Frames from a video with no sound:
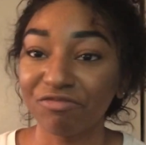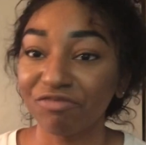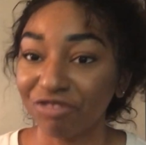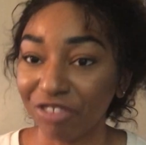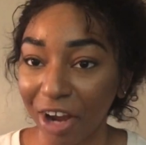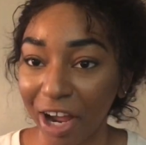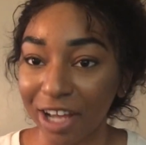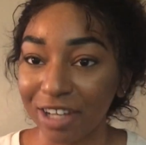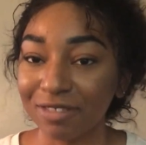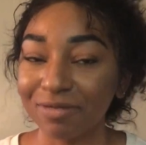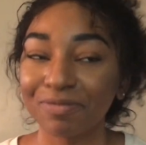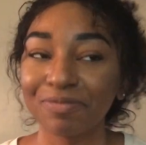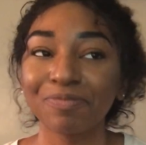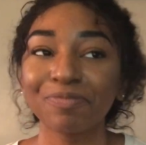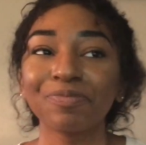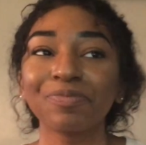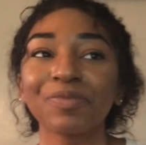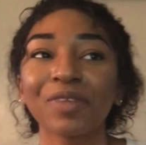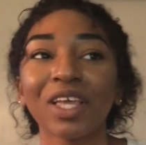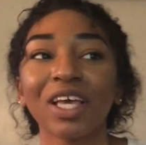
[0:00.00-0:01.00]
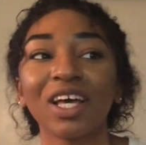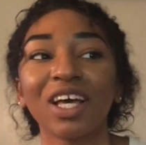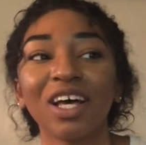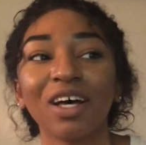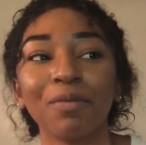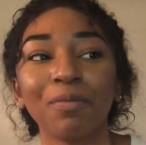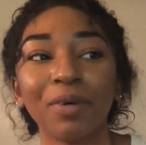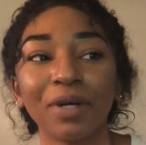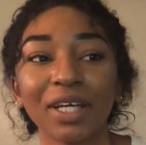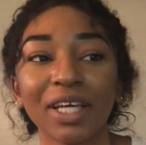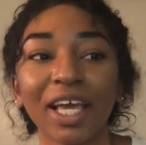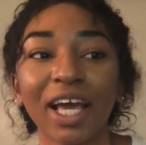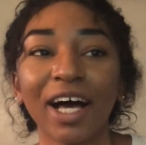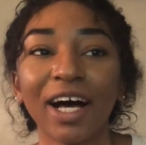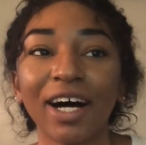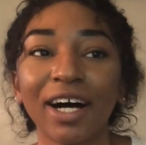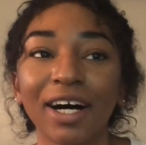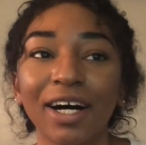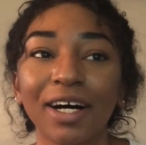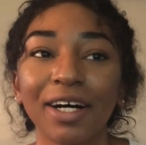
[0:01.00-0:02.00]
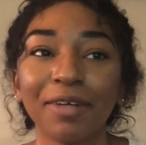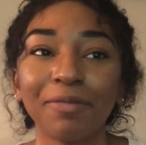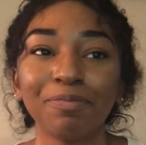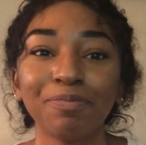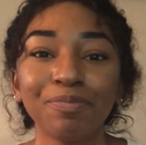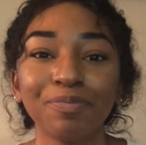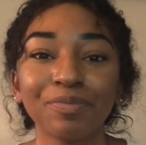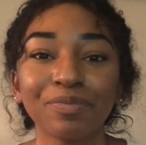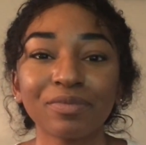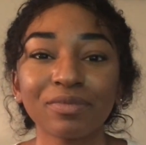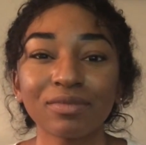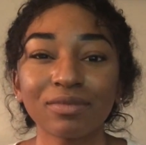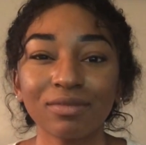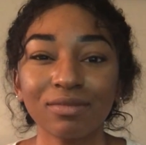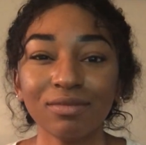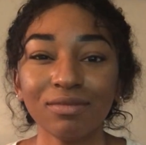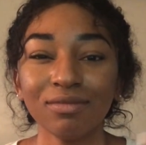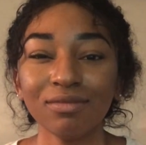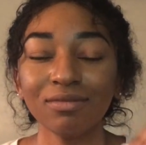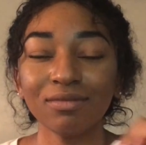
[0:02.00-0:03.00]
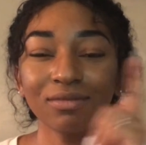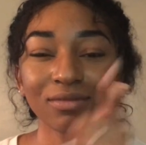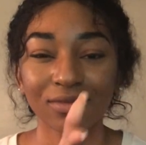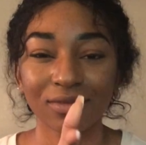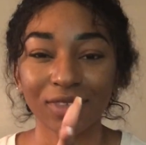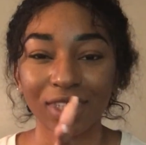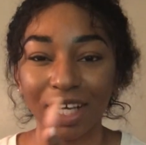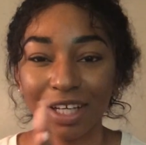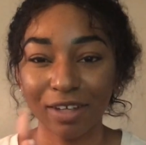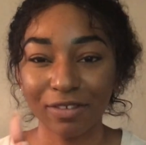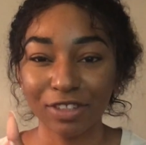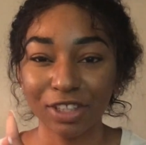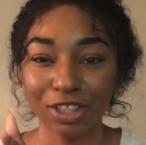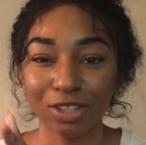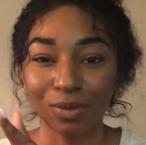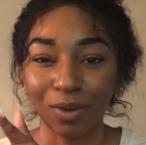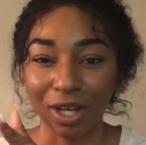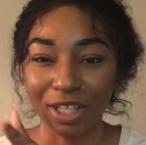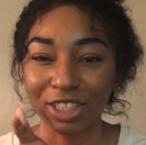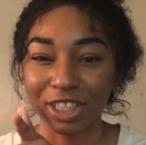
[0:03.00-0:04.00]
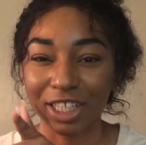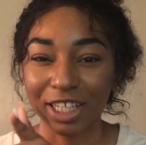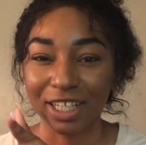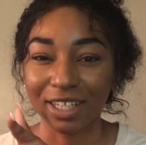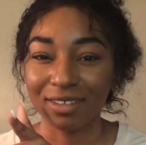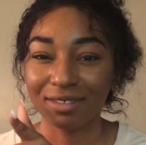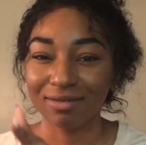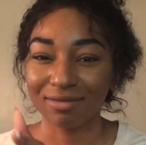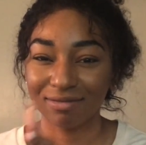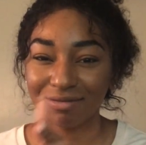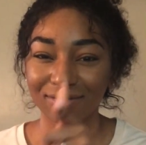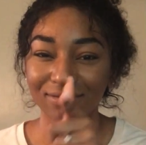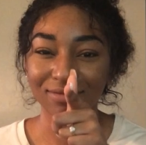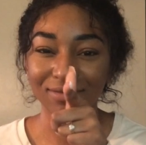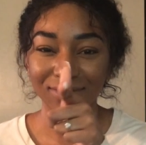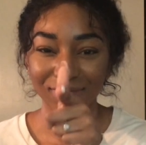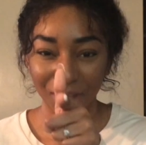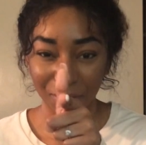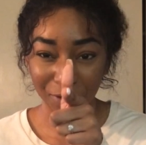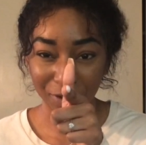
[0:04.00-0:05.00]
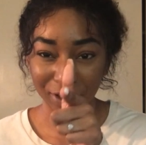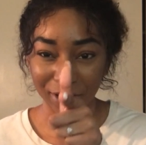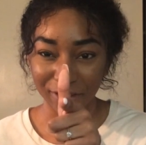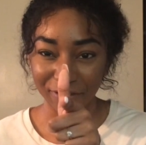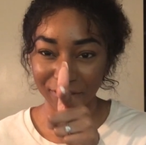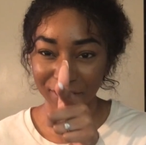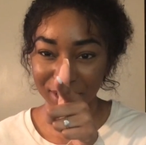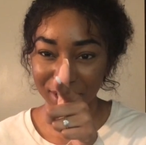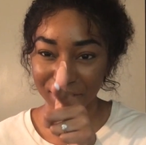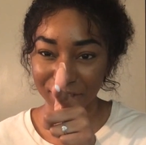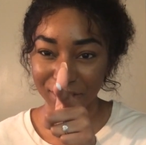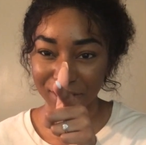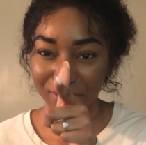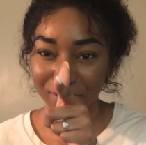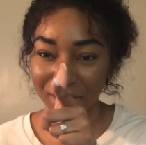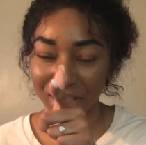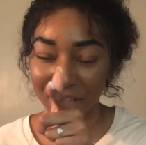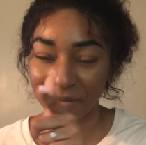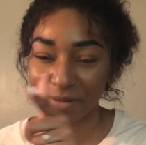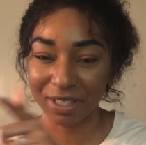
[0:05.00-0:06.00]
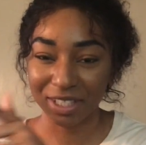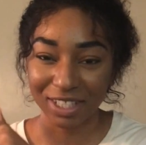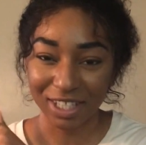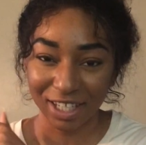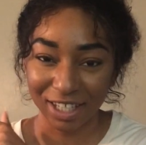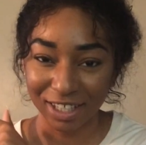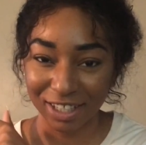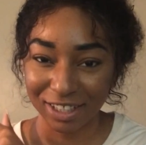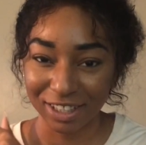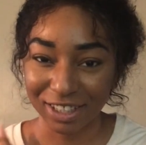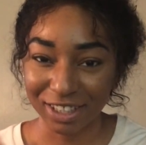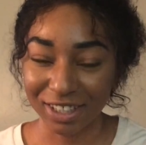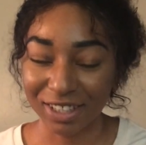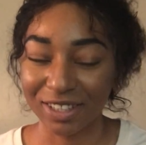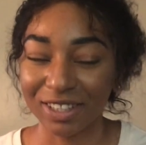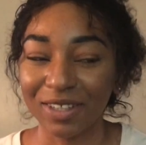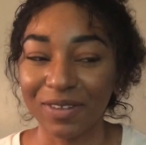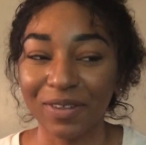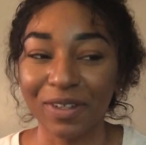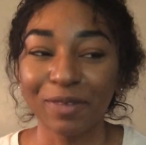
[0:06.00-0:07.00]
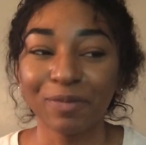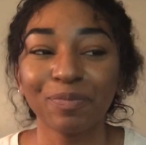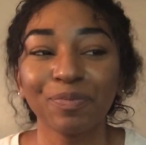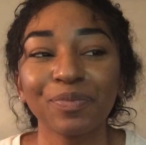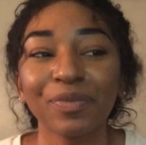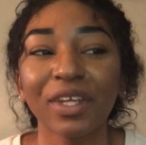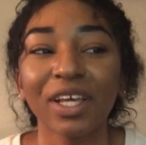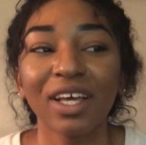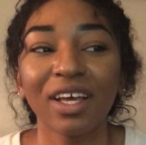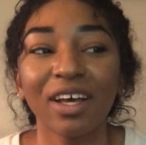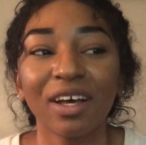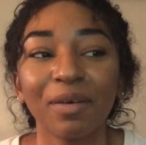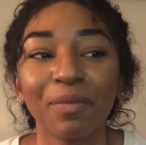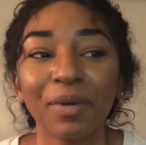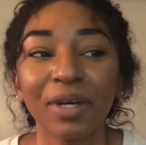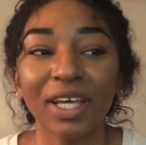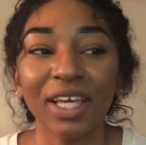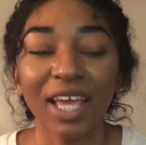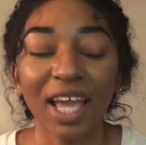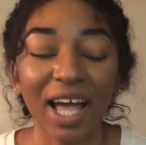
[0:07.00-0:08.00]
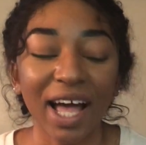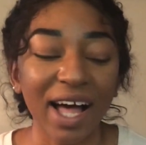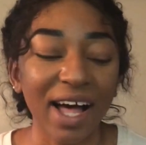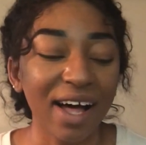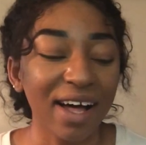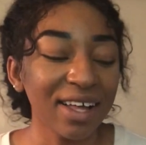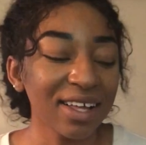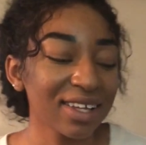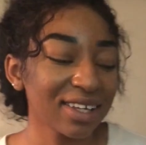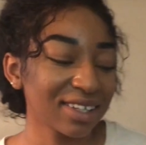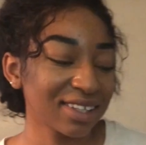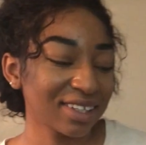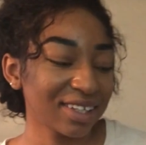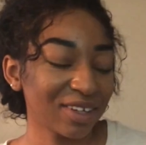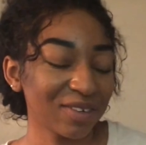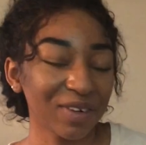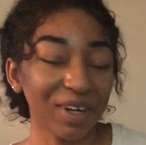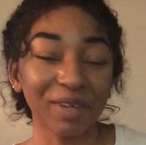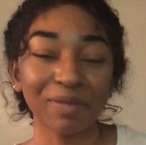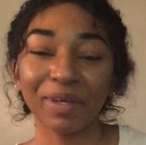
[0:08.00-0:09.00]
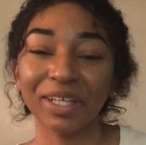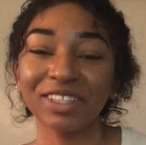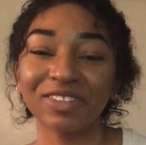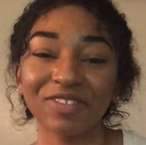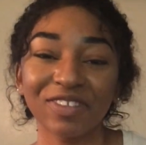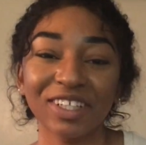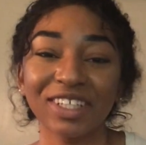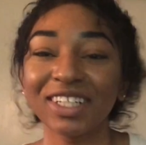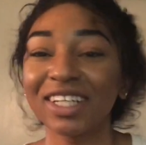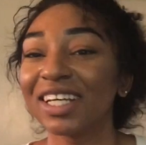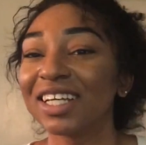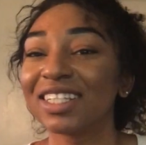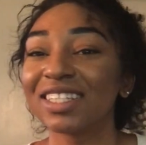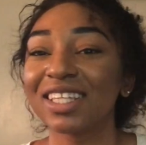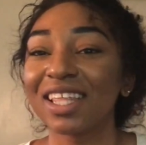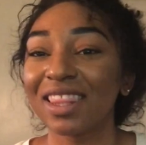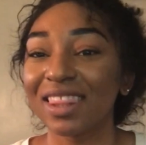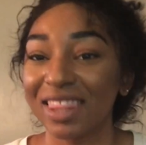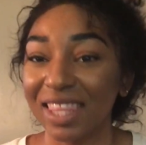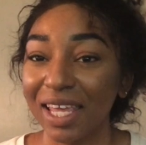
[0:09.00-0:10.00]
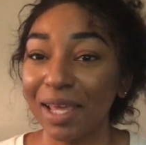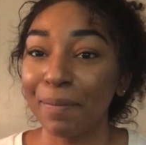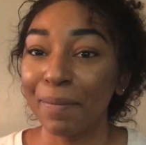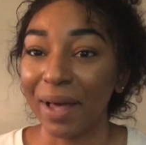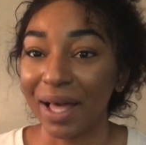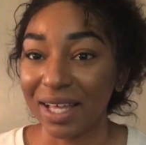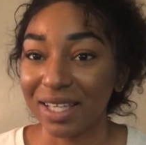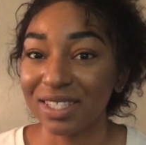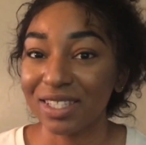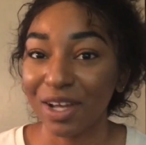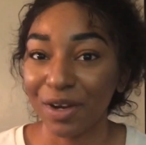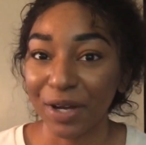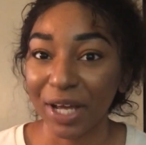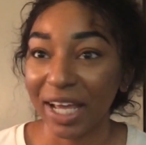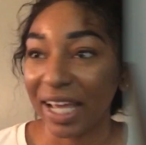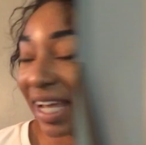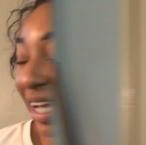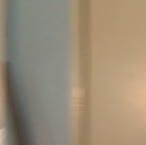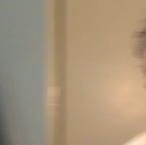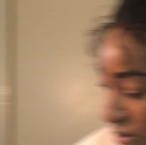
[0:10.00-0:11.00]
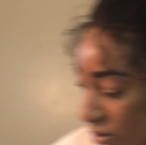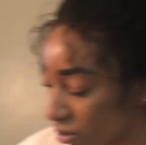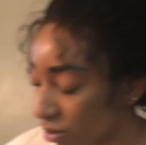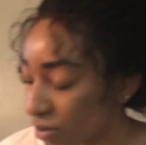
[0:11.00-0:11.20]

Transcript: friend. But yeah, if she's watching, I'm going to visit you sometime this year. She knows I will. But yeah, work best friend is the best, okay?